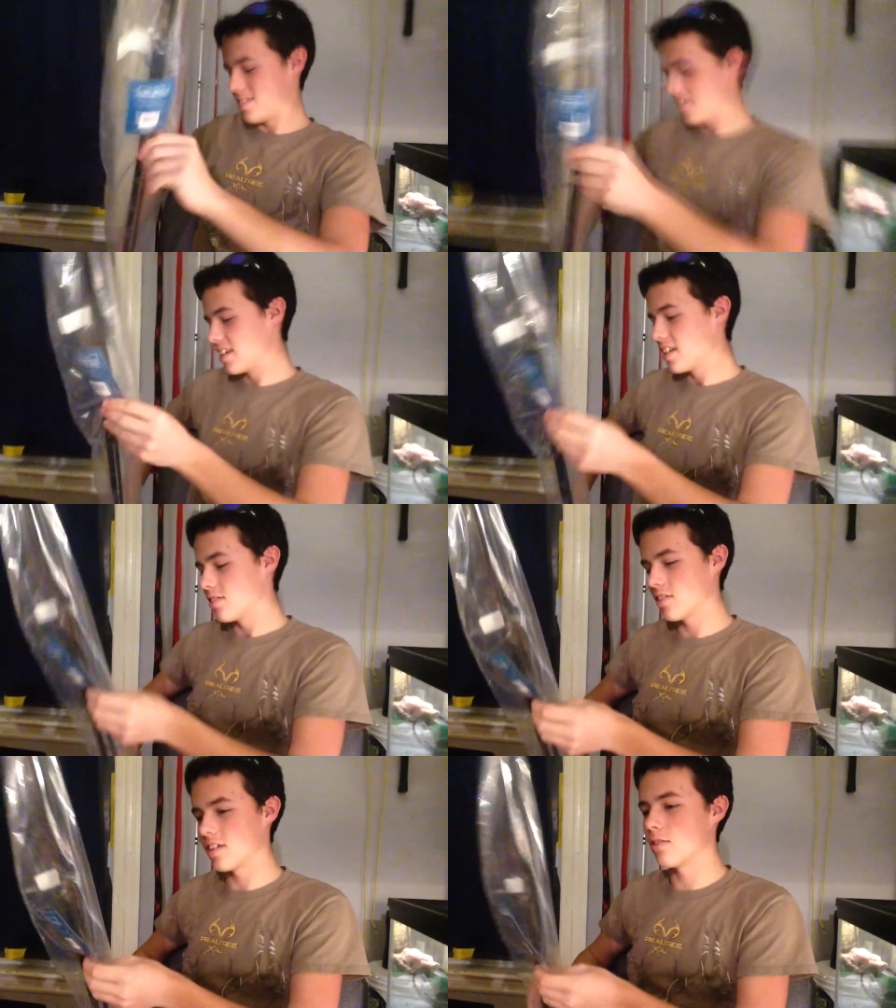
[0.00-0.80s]

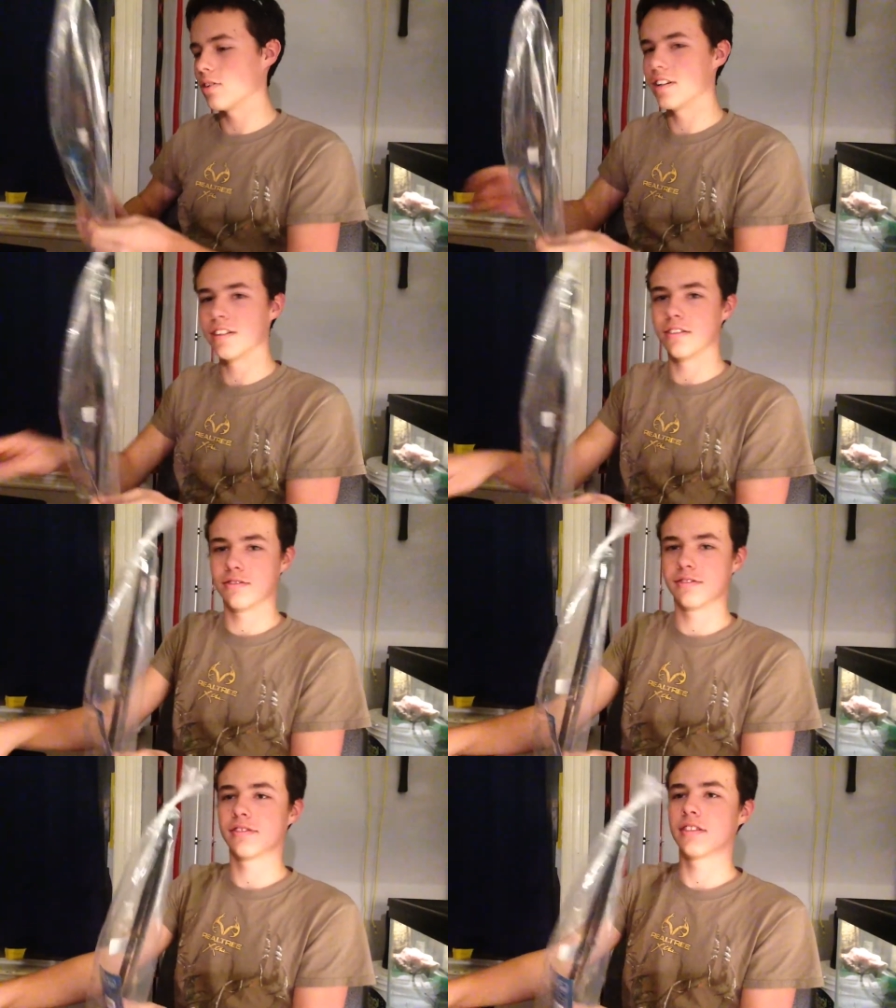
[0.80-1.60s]
I'm gonna go ahead,
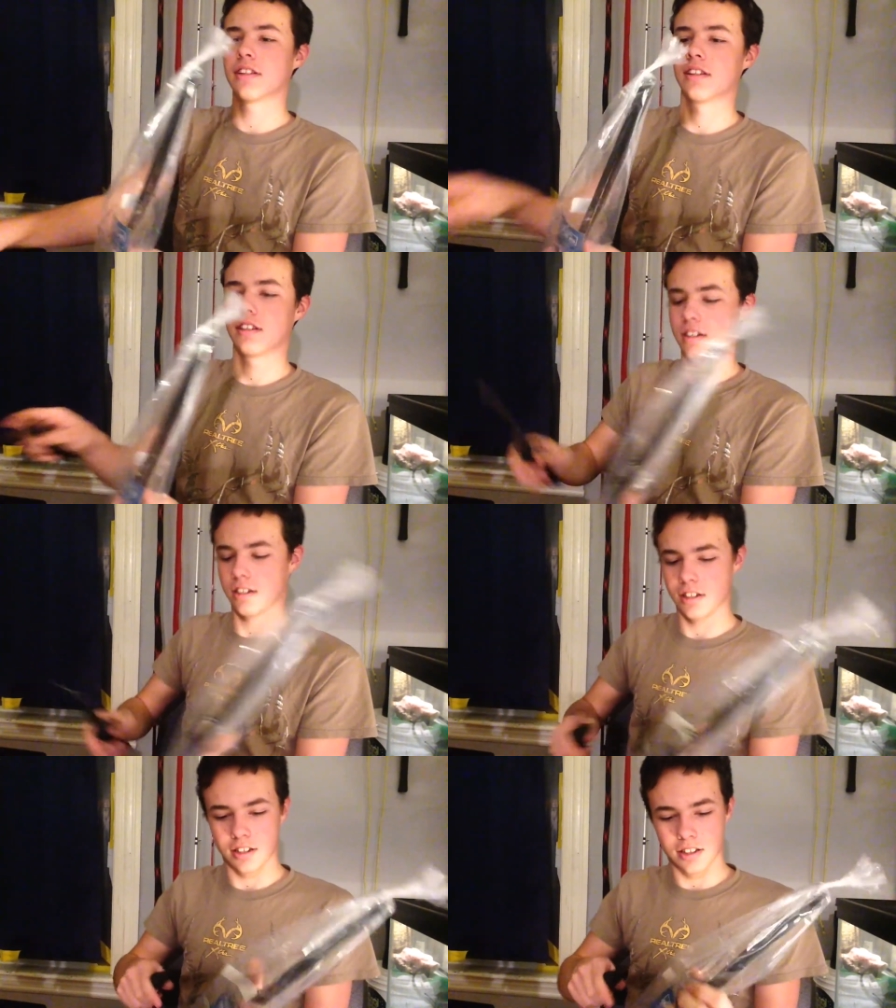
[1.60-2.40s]

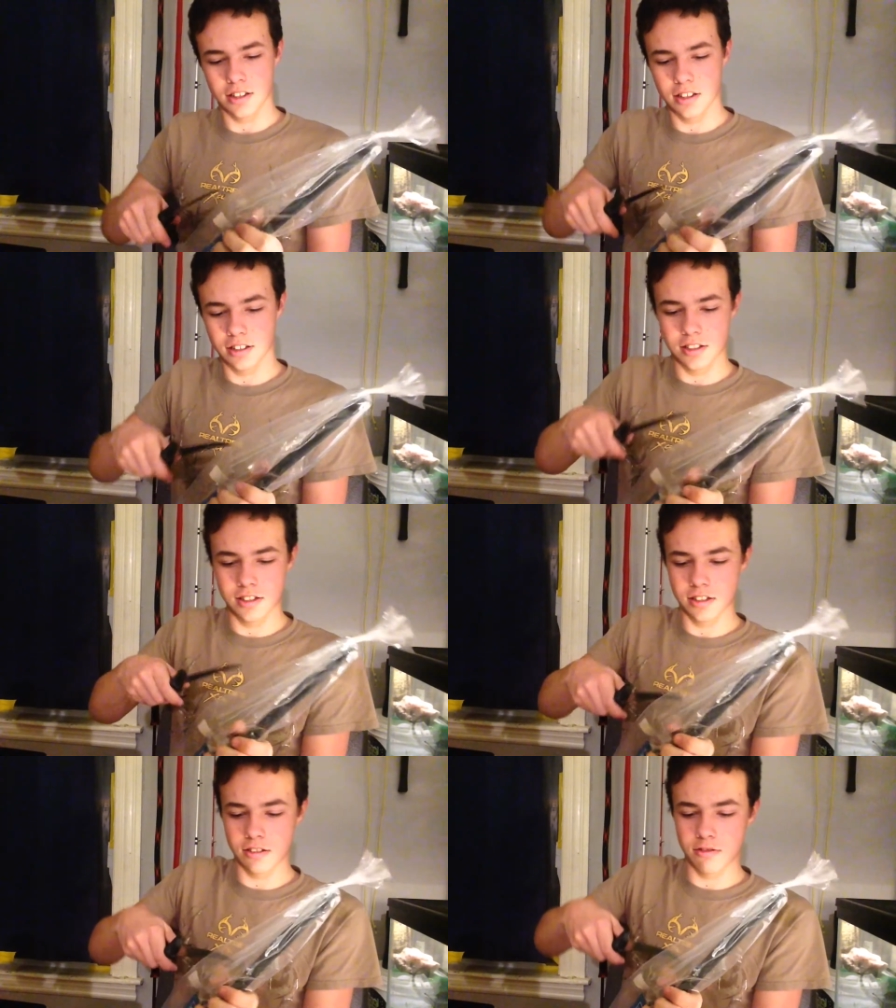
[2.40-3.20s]
cut this
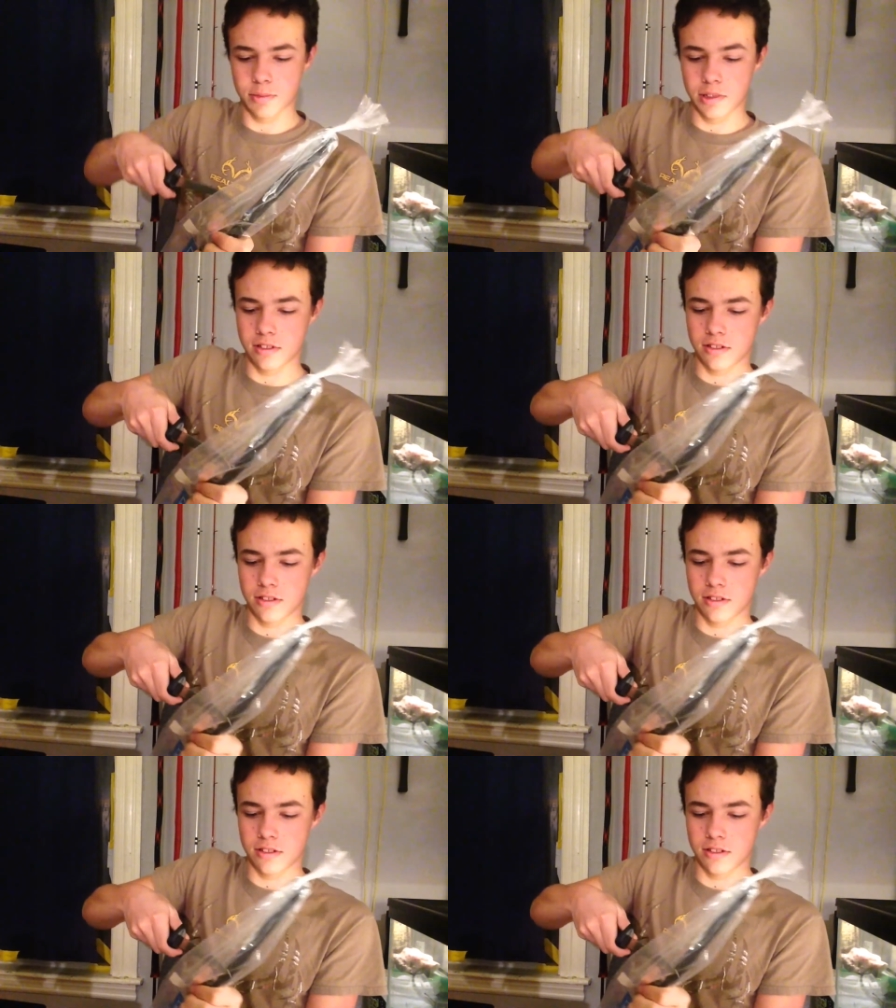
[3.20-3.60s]
thing open.